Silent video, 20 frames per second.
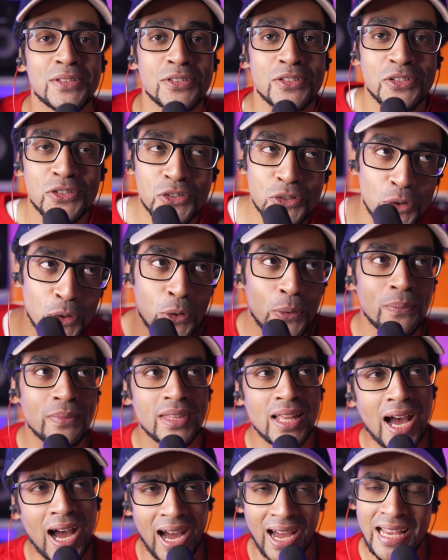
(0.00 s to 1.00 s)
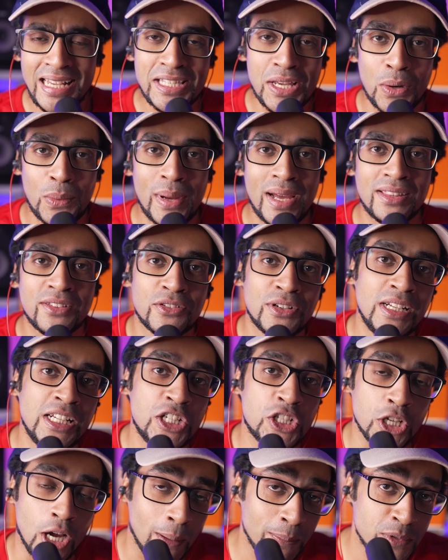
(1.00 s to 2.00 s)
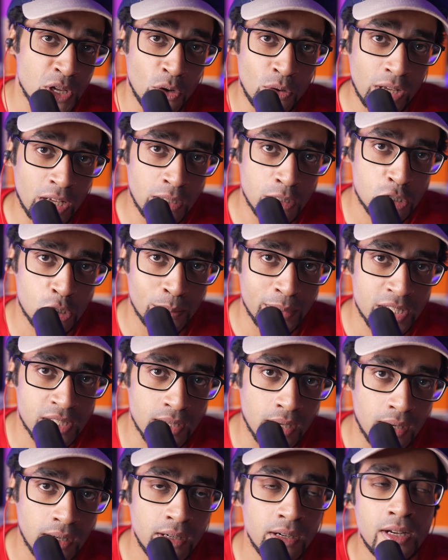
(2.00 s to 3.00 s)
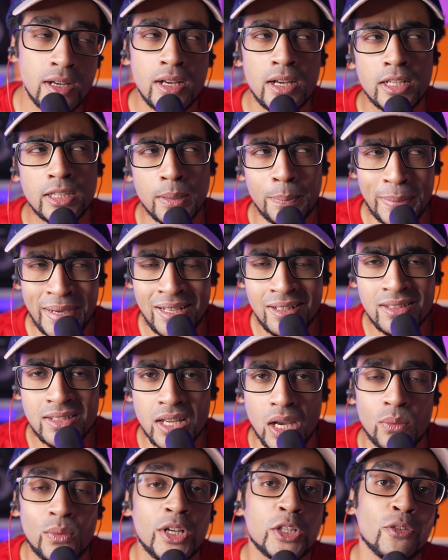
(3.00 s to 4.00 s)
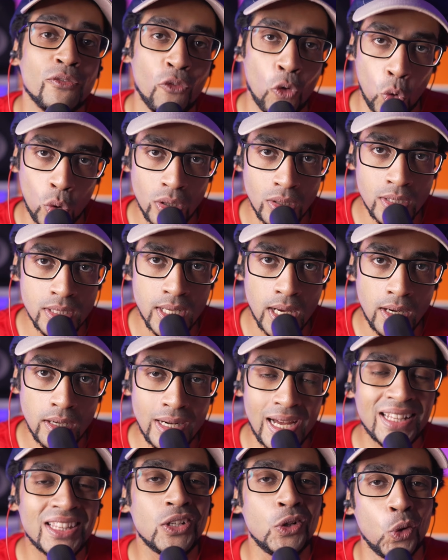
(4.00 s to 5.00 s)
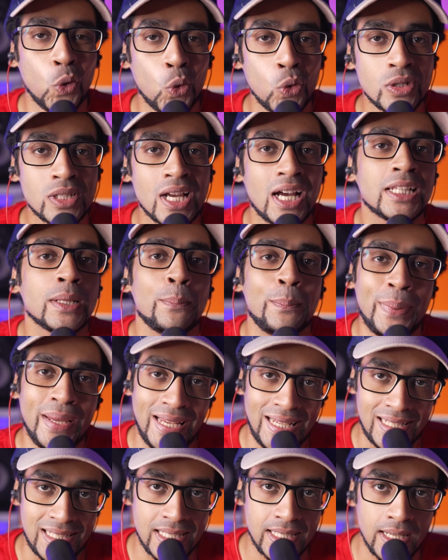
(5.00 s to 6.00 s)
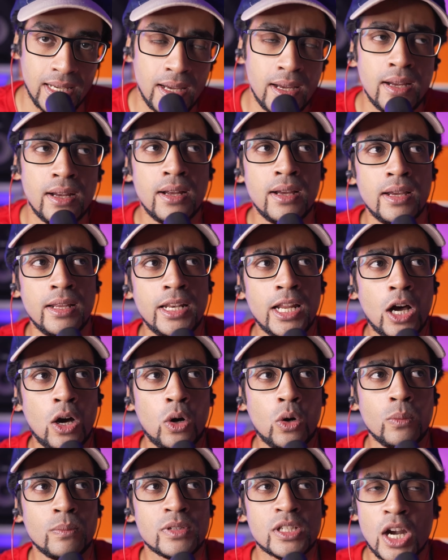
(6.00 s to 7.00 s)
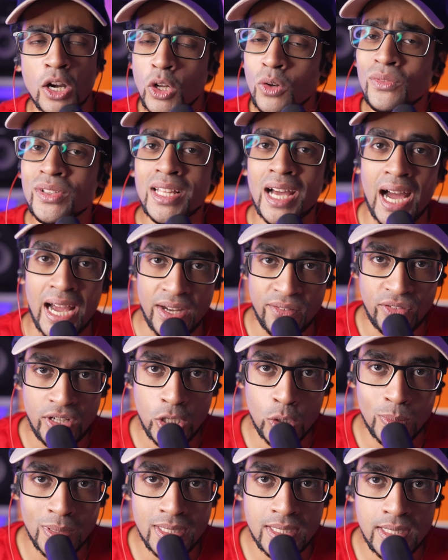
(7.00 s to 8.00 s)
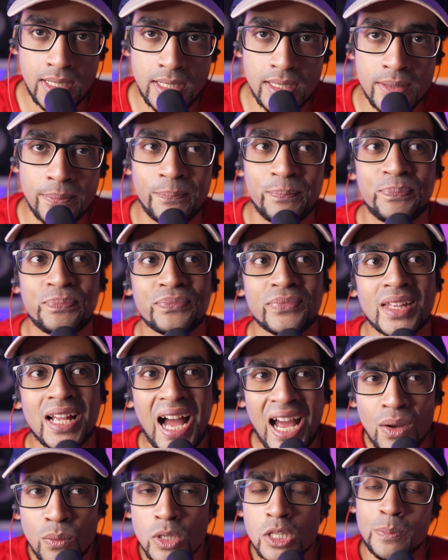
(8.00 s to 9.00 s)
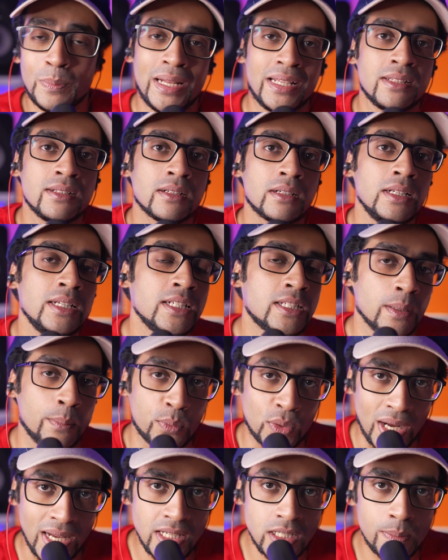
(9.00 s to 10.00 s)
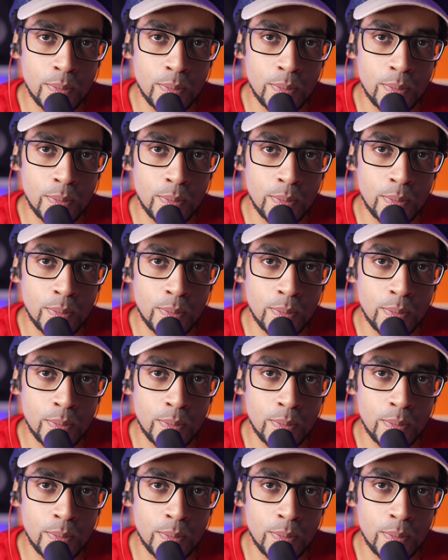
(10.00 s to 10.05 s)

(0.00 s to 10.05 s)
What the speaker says: So the highs are where the really sharp sounding instruments are, the mids are where the vocals are, and the lows are the bass. Now, starting with the high frequencies, I was pleasantly surprised